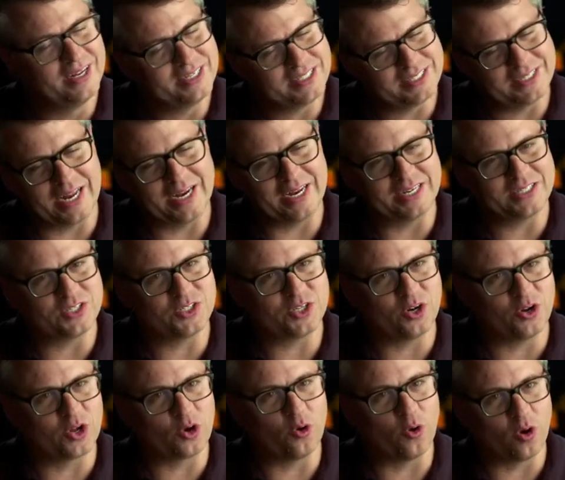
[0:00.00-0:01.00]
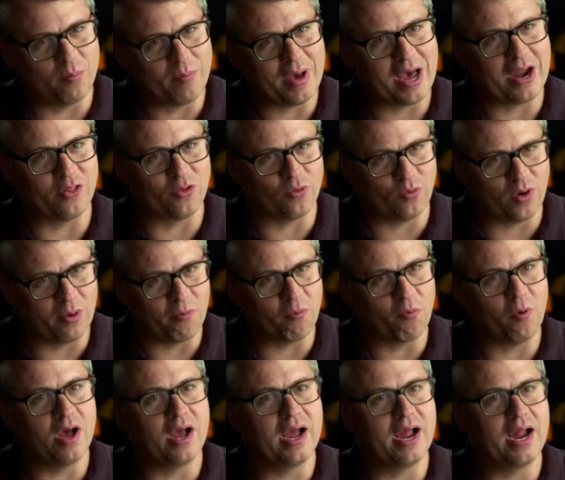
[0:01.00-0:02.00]
She's not necessarily going about it the right
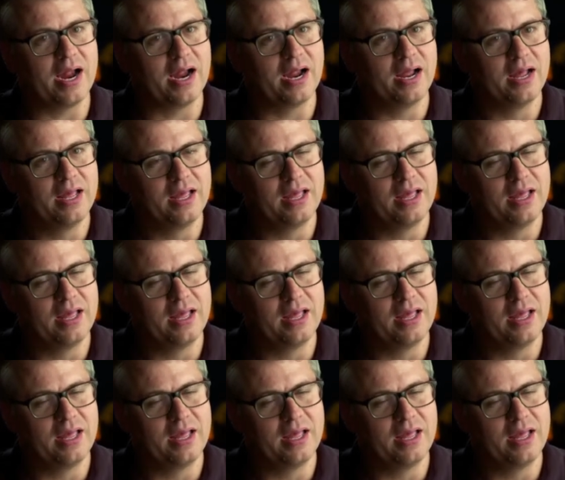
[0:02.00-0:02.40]
way,